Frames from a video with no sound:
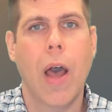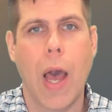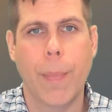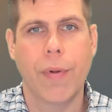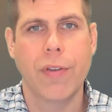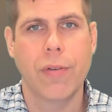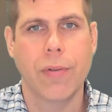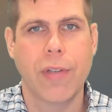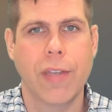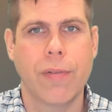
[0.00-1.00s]
Operational
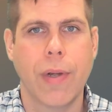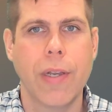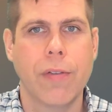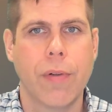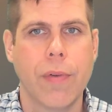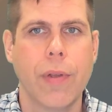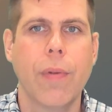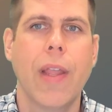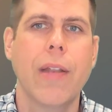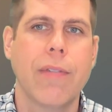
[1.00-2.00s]
Test Readiness Review,
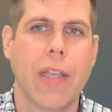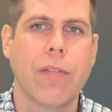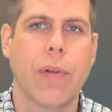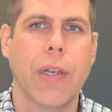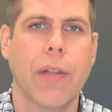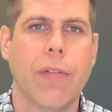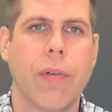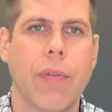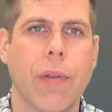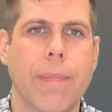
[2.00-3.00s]
and Test Readiness Review.